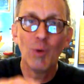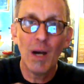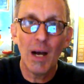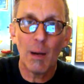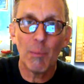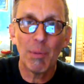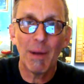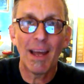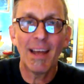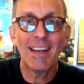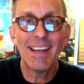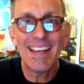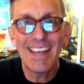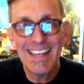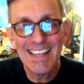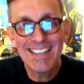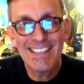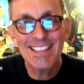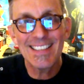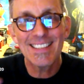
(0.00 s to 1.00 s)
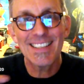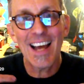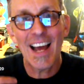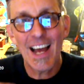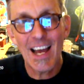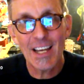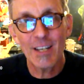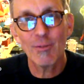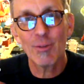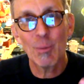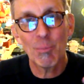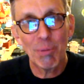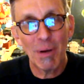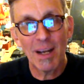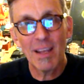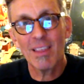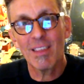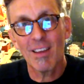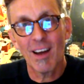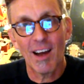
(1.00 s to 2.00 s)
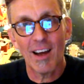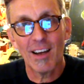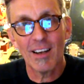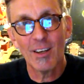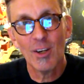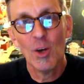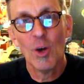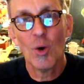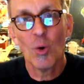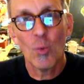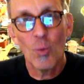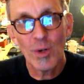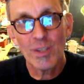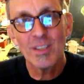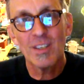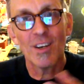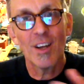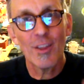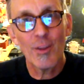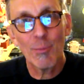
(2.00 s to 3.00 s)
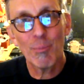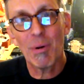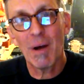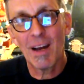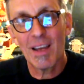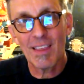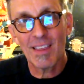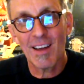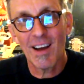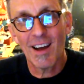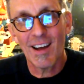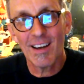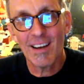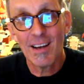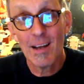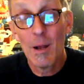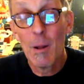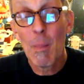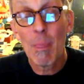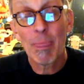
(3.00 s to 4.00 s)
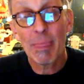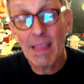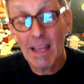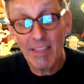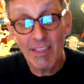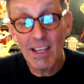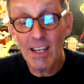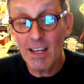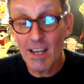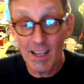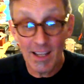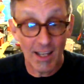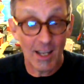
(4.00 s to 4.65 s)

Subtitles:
up. And inside of the python was another python that,